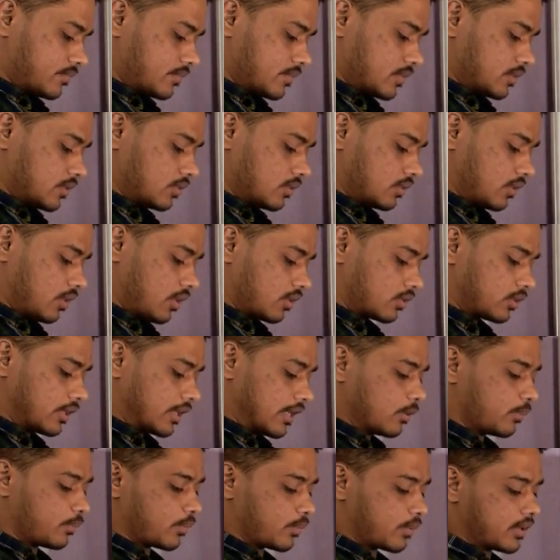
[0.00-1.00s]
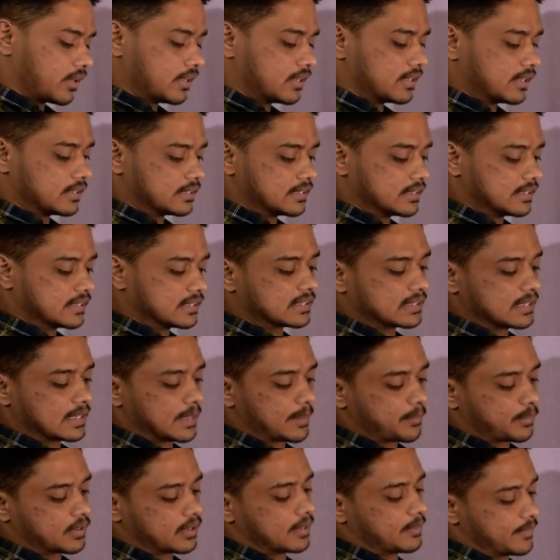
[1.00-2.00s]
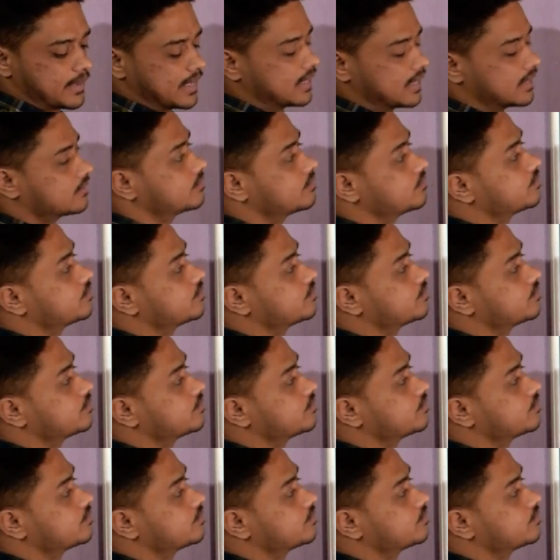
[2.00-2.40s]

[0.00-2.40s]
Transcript: Not tyloporine, this tryptamine.